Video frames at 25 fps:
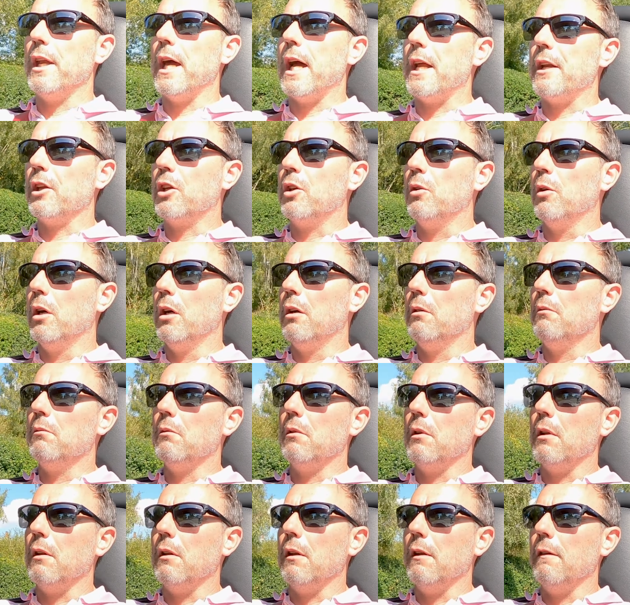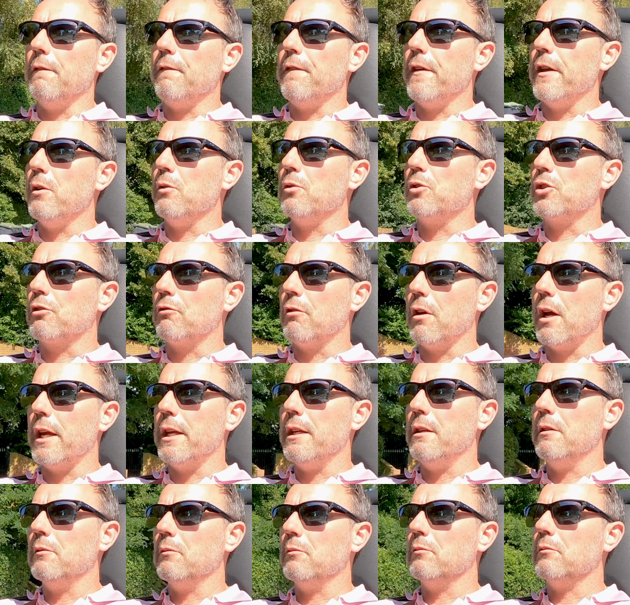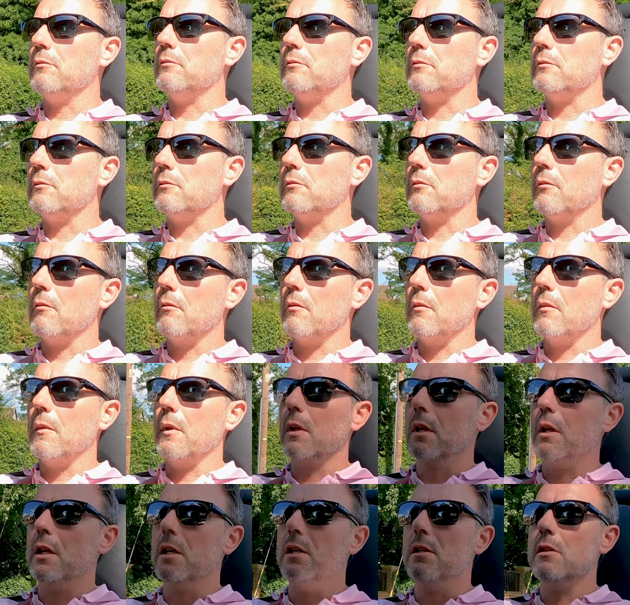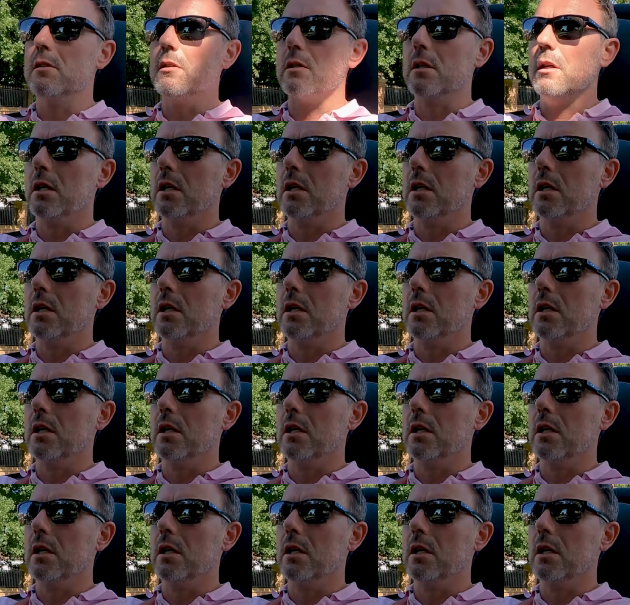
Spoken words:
adequate. It feels great. Is